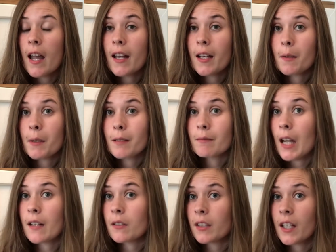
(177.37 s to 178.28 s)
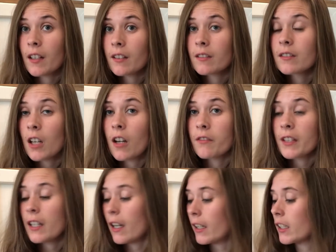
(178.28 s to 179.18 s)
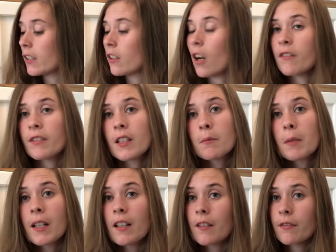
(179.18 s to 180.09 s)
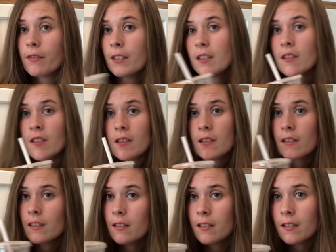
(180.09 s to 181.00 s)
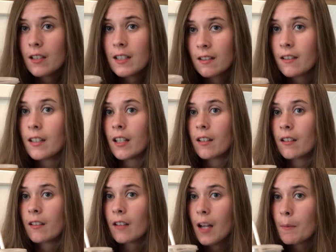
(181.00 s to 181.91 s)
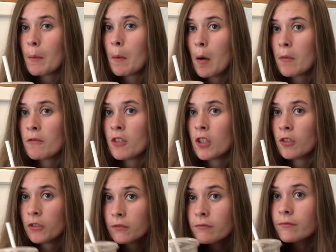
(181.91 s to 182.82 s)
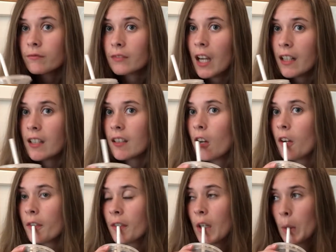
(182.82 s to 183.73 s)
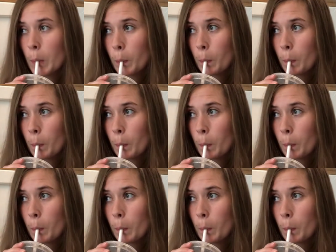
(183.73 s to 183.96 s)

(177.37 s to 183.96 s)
Anyway, I don't care. Coffee. I need coffee in my life. It's just it's thing. I'm a mom of two. I need coffee.